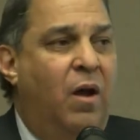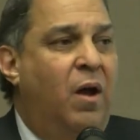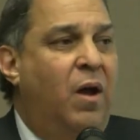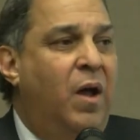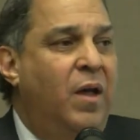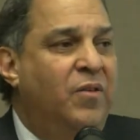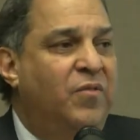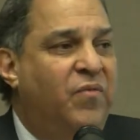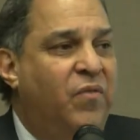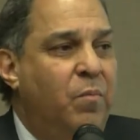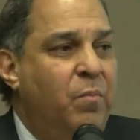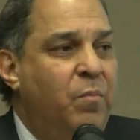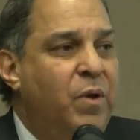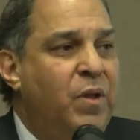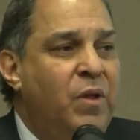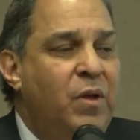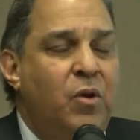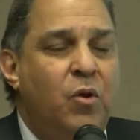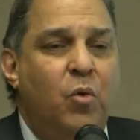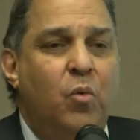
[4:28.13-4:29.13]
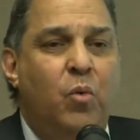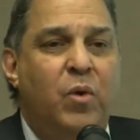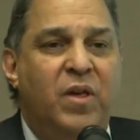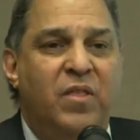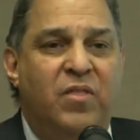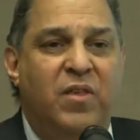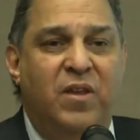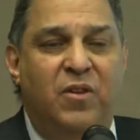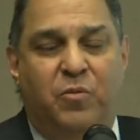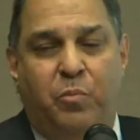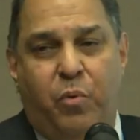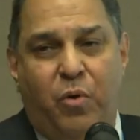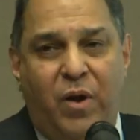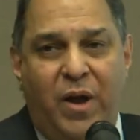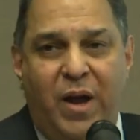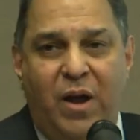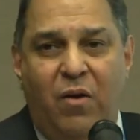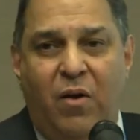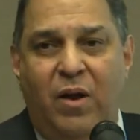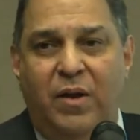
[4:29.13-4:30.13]
is familiar with his
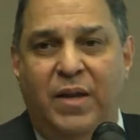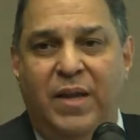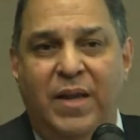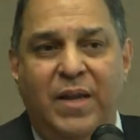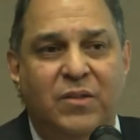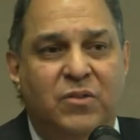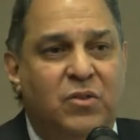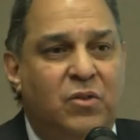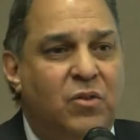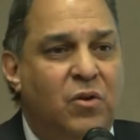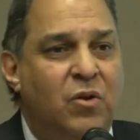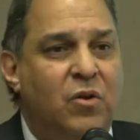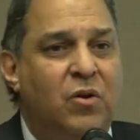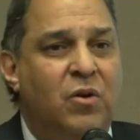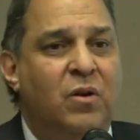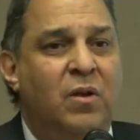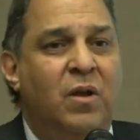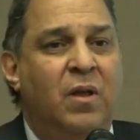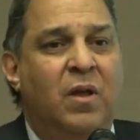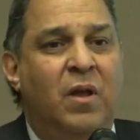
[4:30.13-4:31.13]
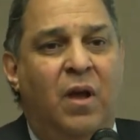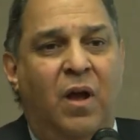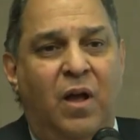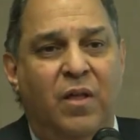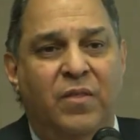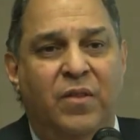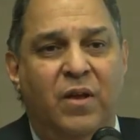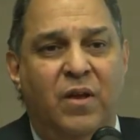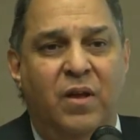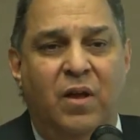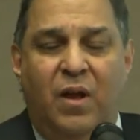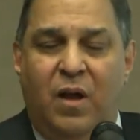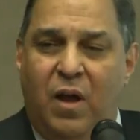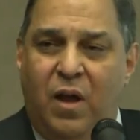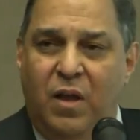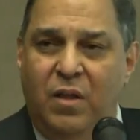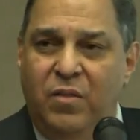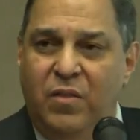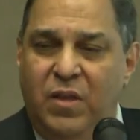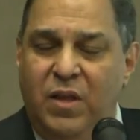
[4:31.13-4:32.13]
prayer on Easter, on
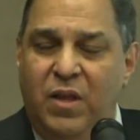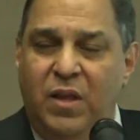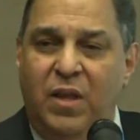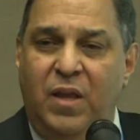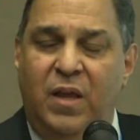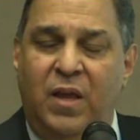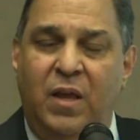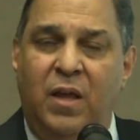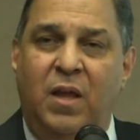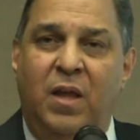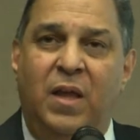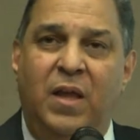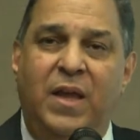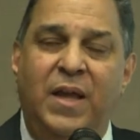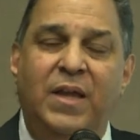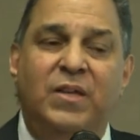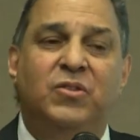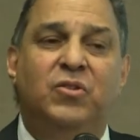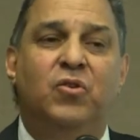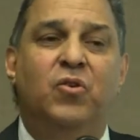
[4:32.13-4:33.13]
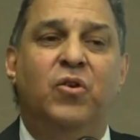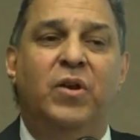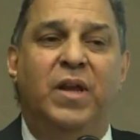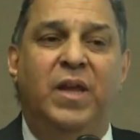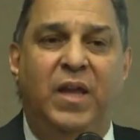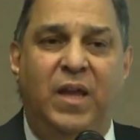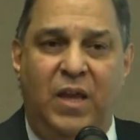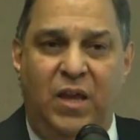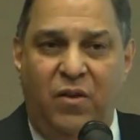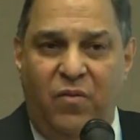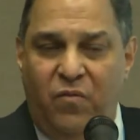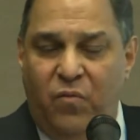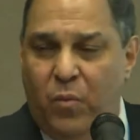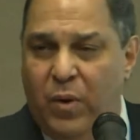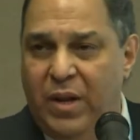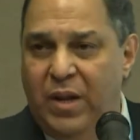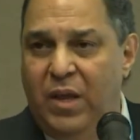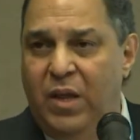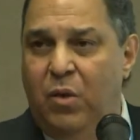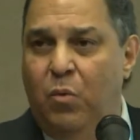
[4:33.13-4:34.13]
the Easter Eve
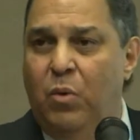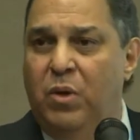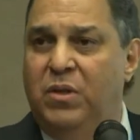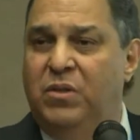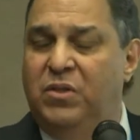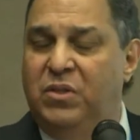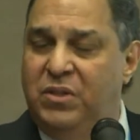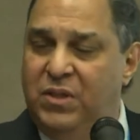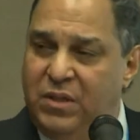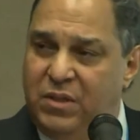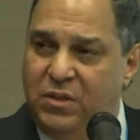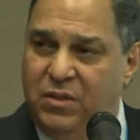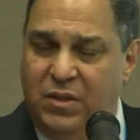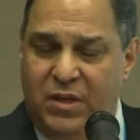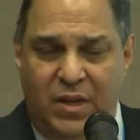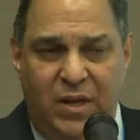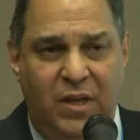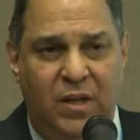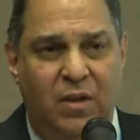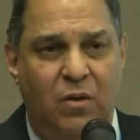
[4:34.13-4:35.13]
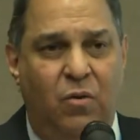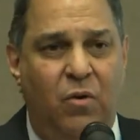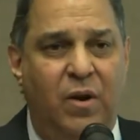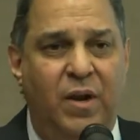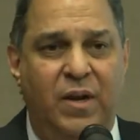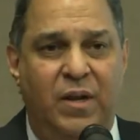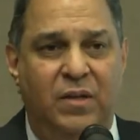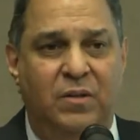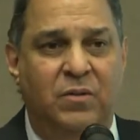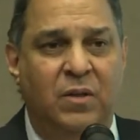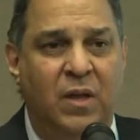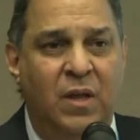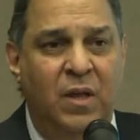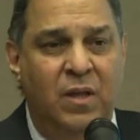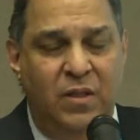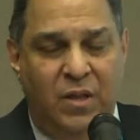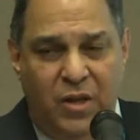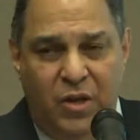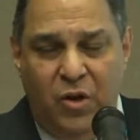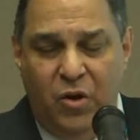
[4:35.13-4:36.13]
when he was 16, or
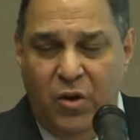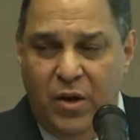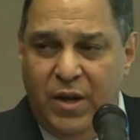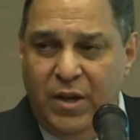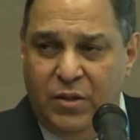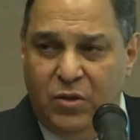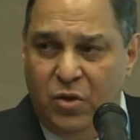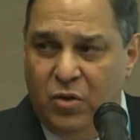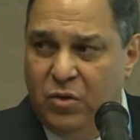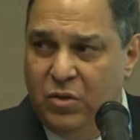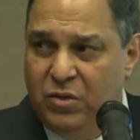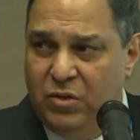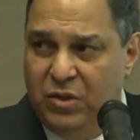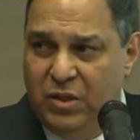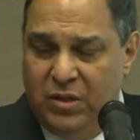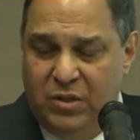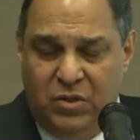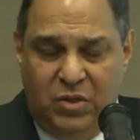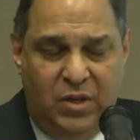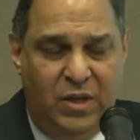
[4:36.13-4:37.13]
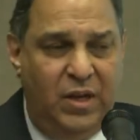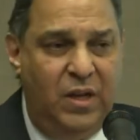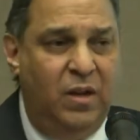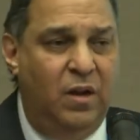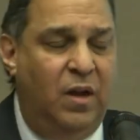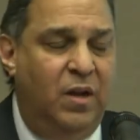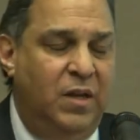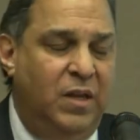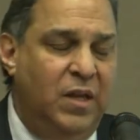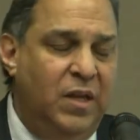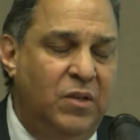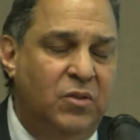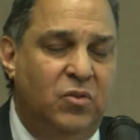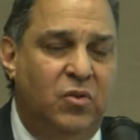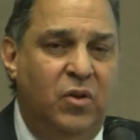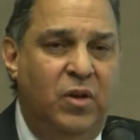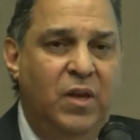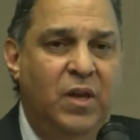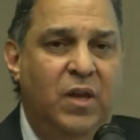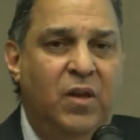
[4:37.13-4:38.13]
the year he turned 16, on
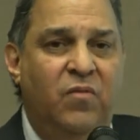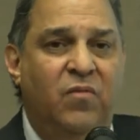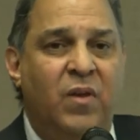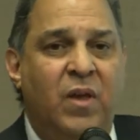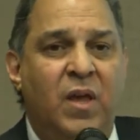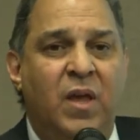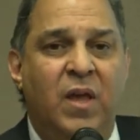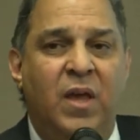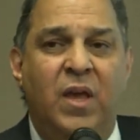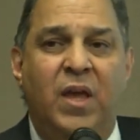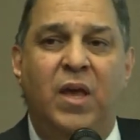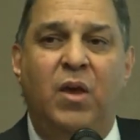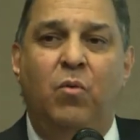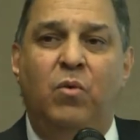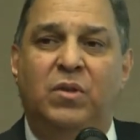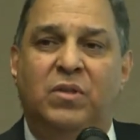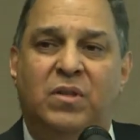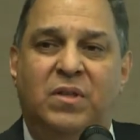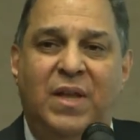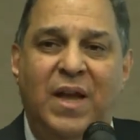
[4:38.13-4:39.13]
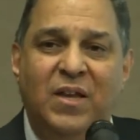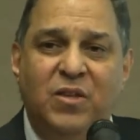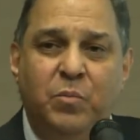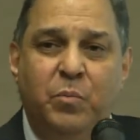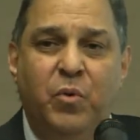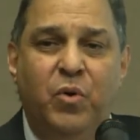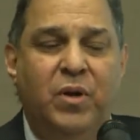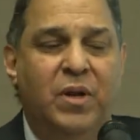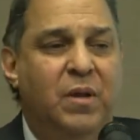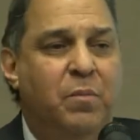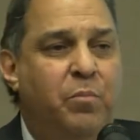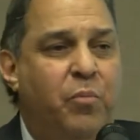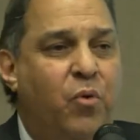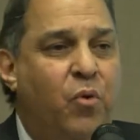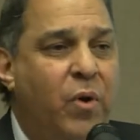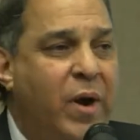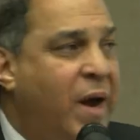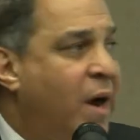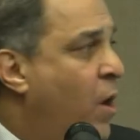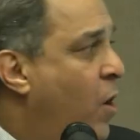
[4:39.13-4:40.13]
Easter Eve. He was desperate in
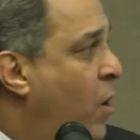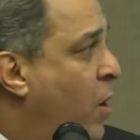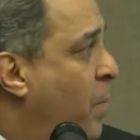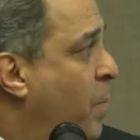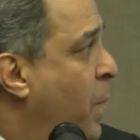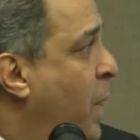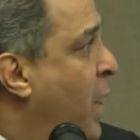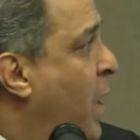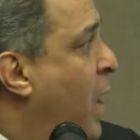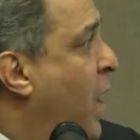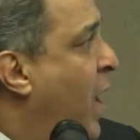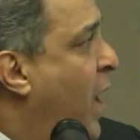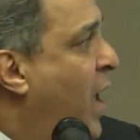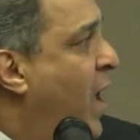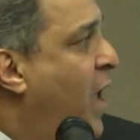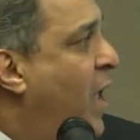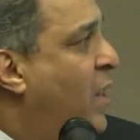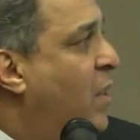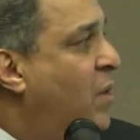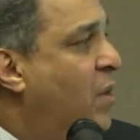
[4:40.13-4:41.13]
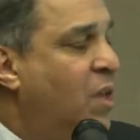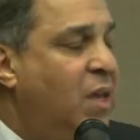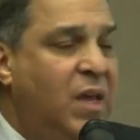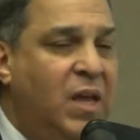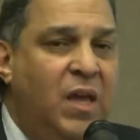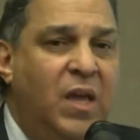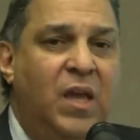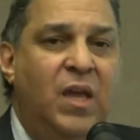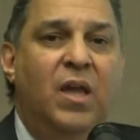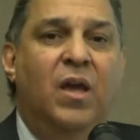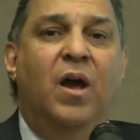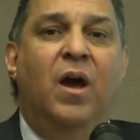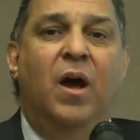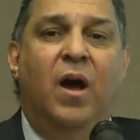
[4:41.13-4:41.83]
prayer, and he